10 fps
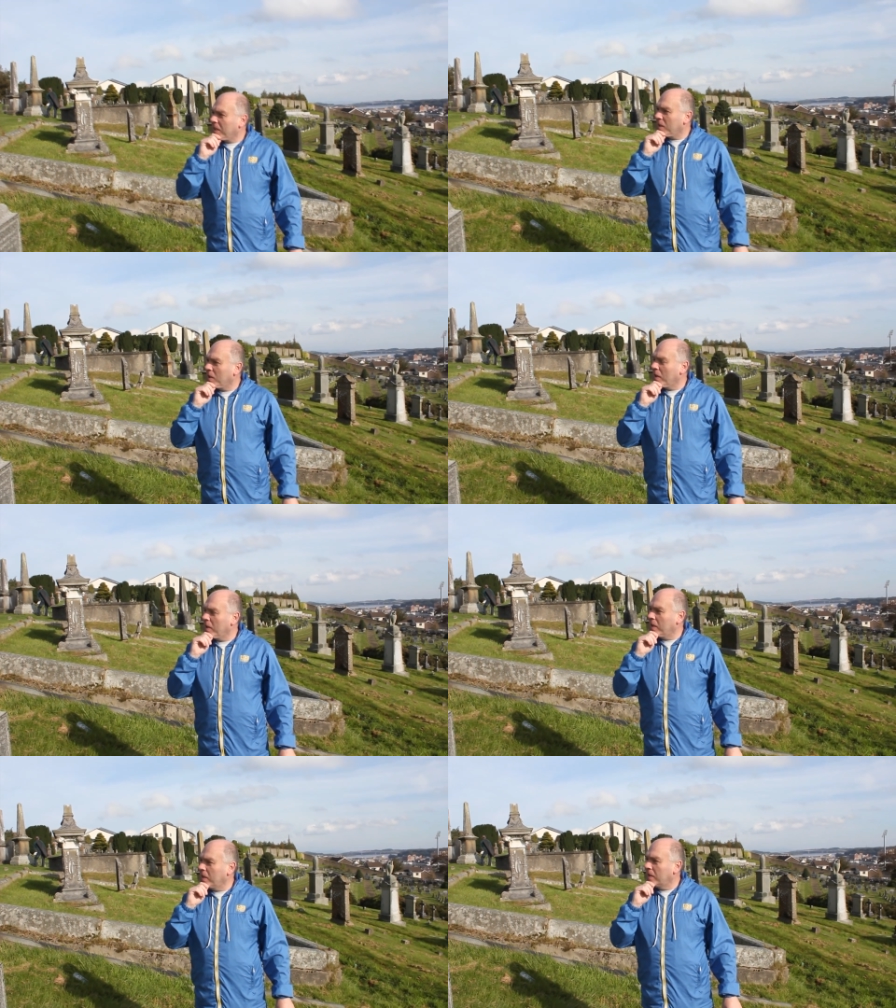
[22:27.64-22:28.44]
now,
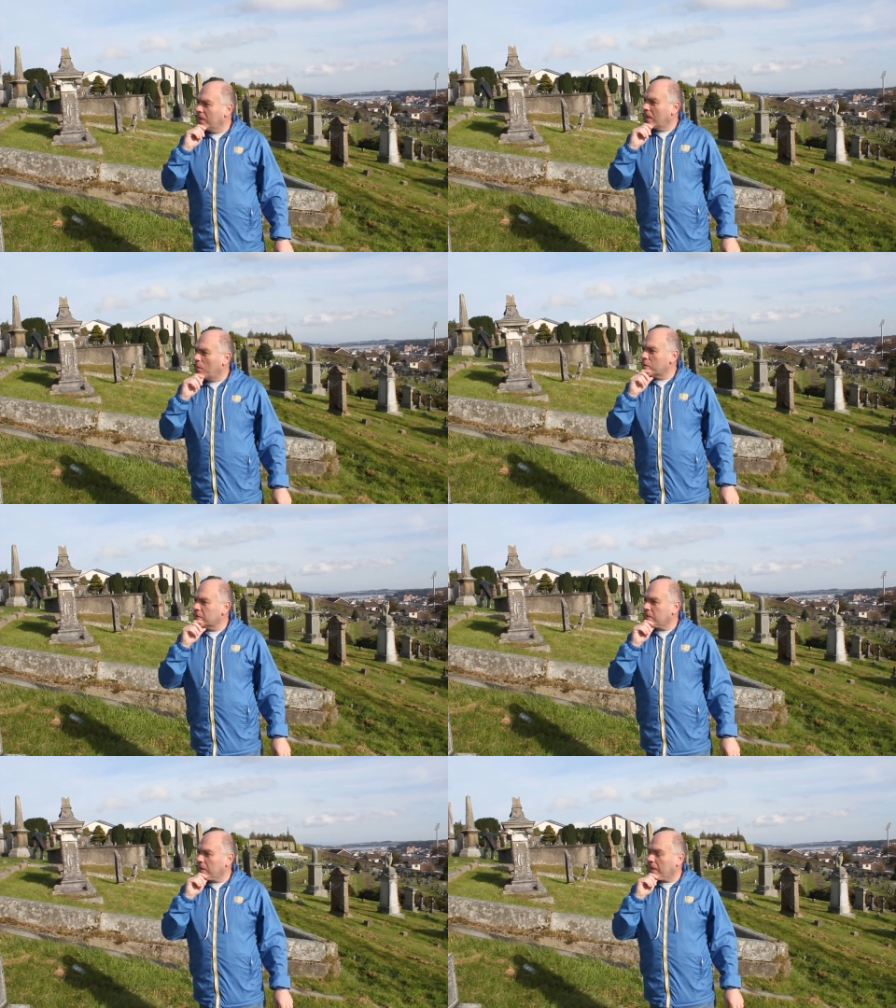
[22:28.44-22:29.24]
it
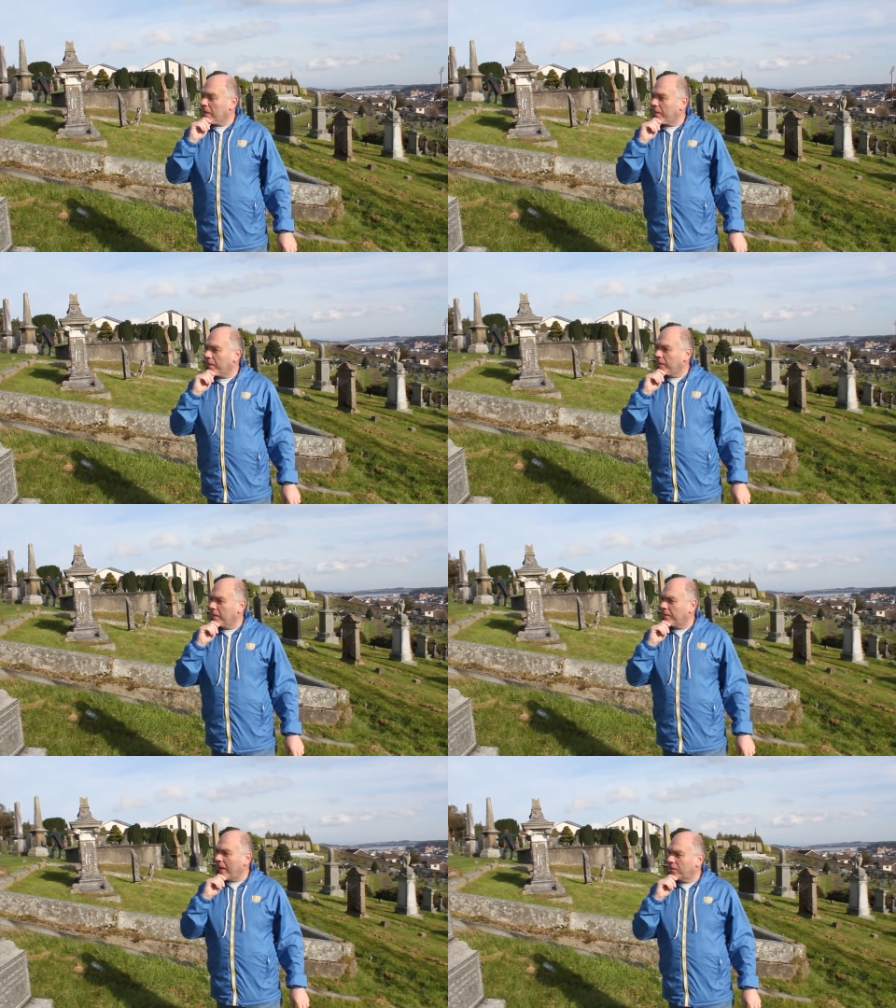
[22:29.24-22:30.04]
was
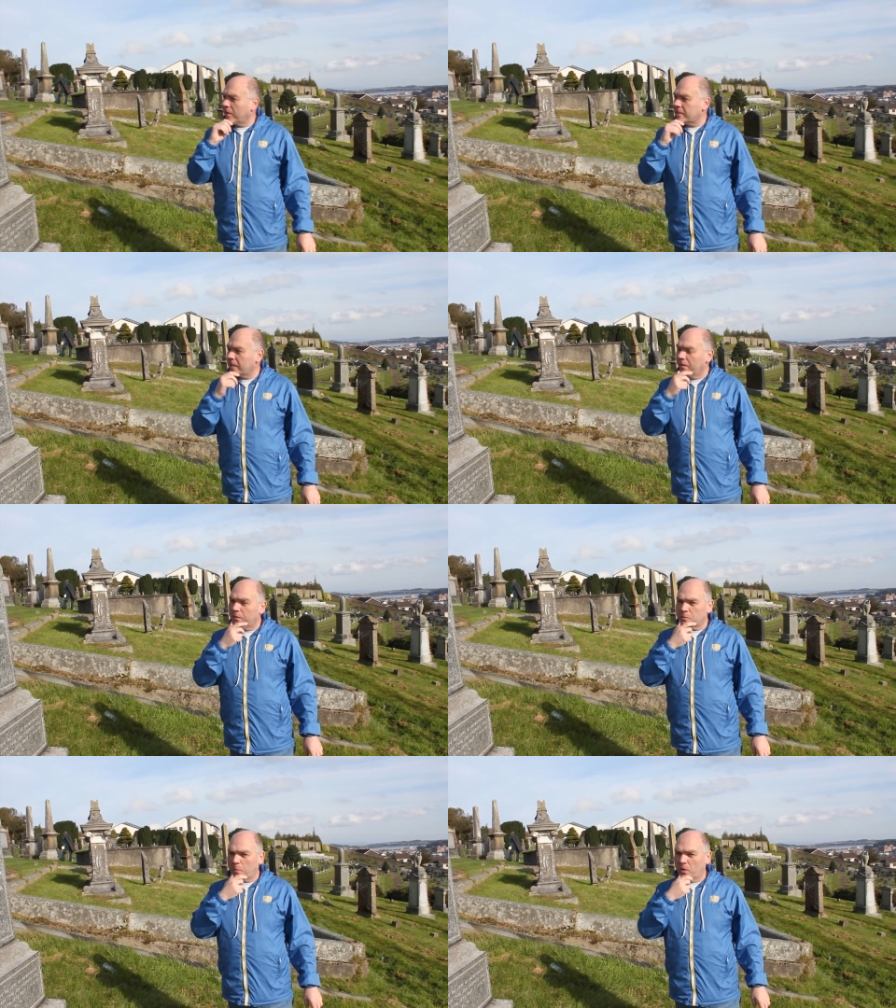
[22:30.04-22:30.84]
the factory itself
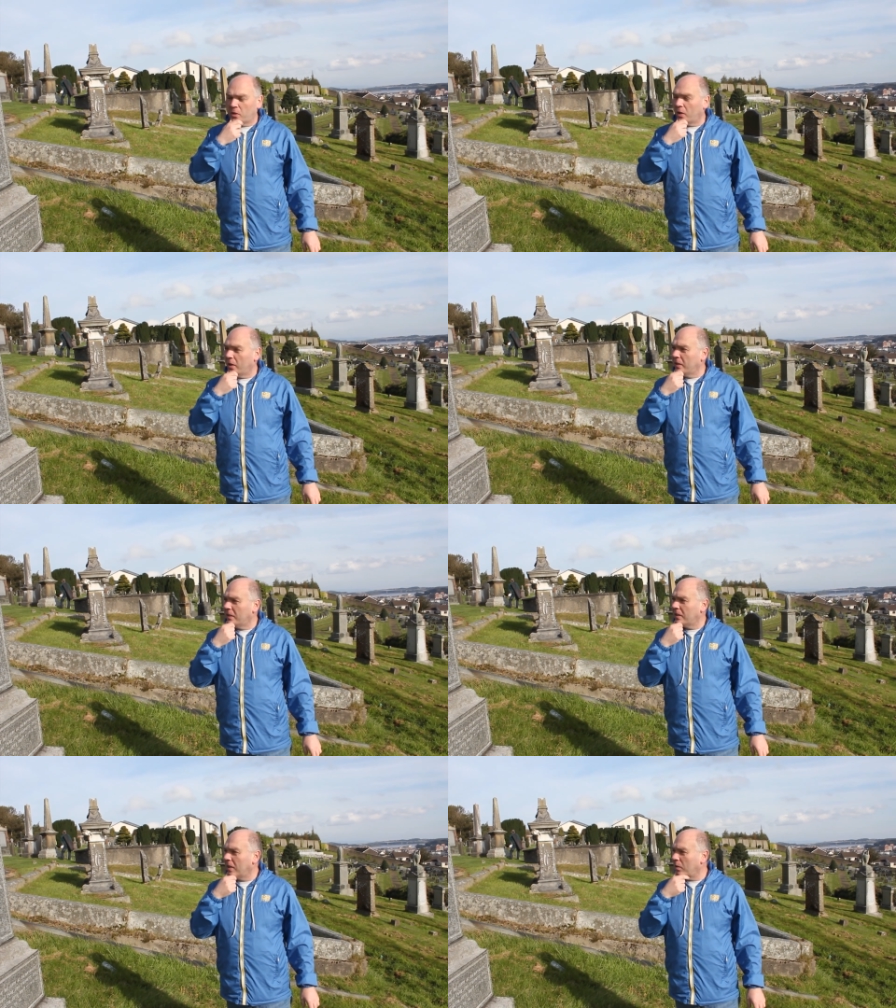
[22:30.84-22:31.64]
was burnt down
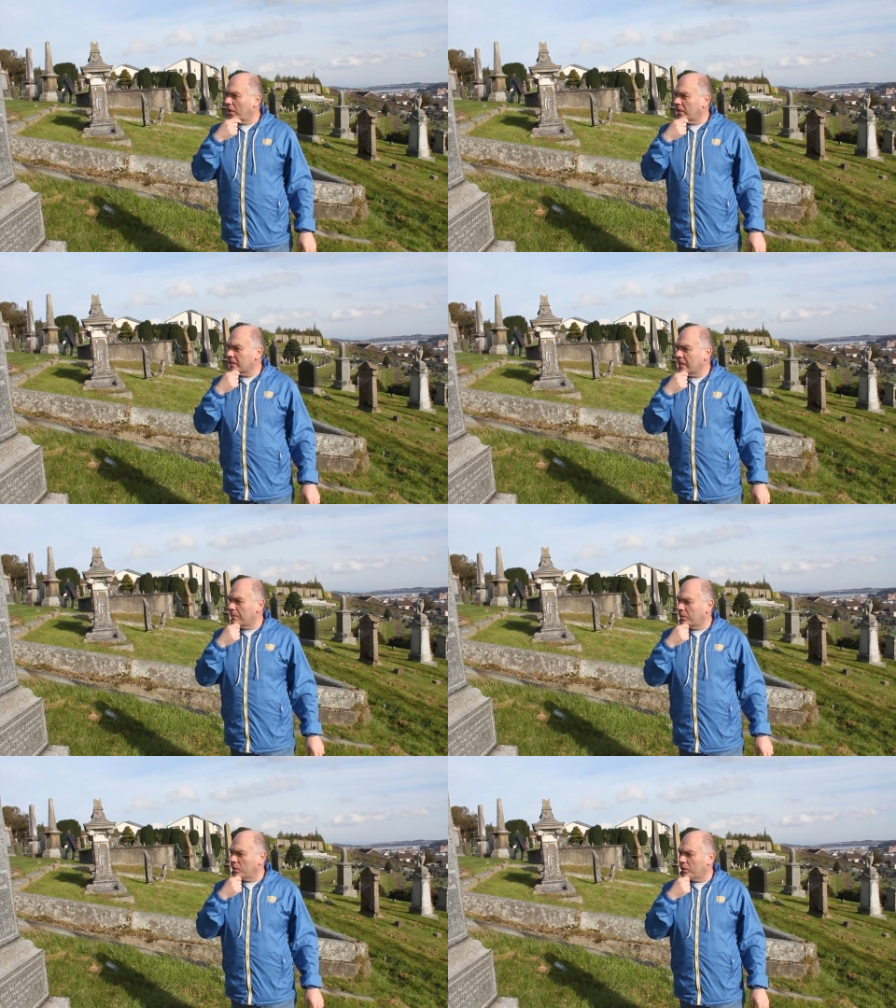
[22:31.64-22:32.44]
around
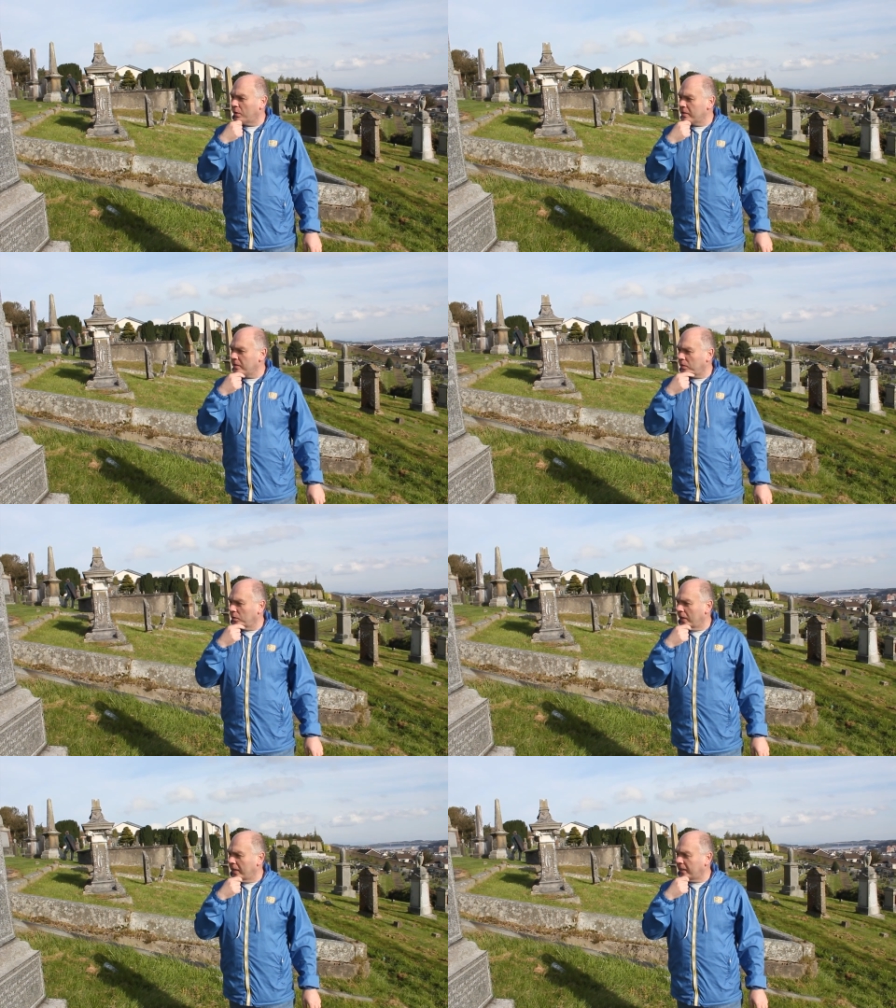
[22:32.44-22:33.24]
December
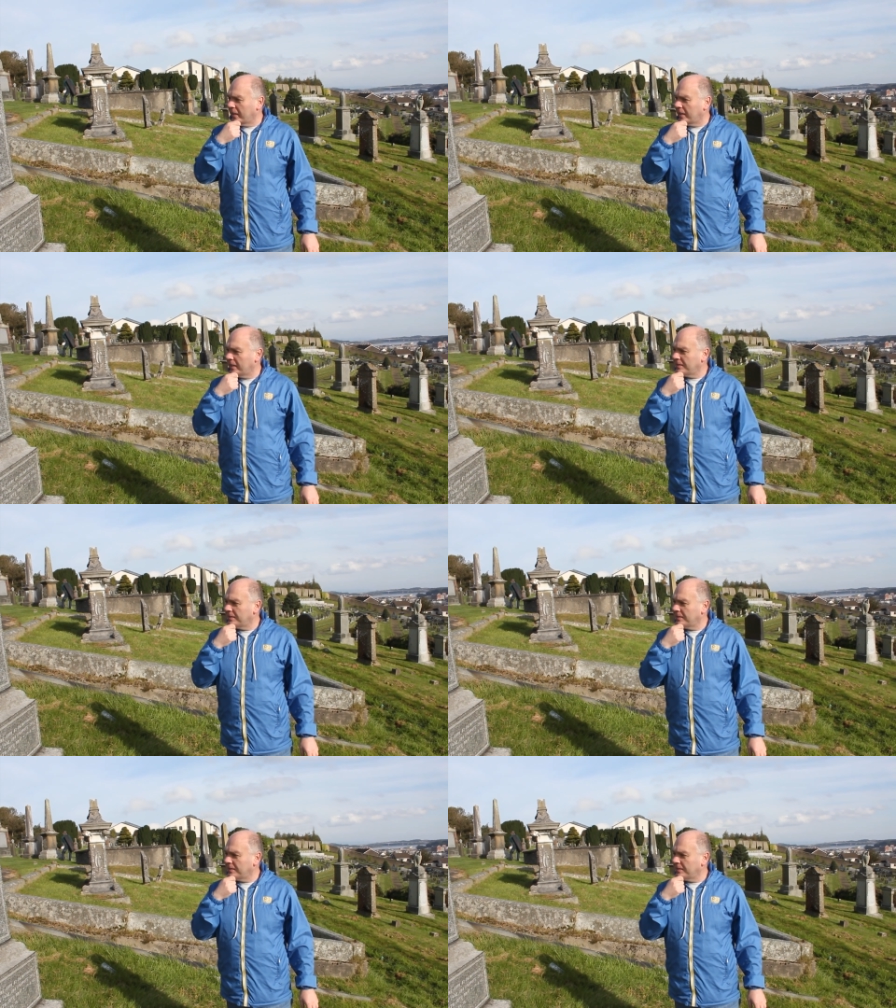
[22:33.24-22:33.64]
2002, I think.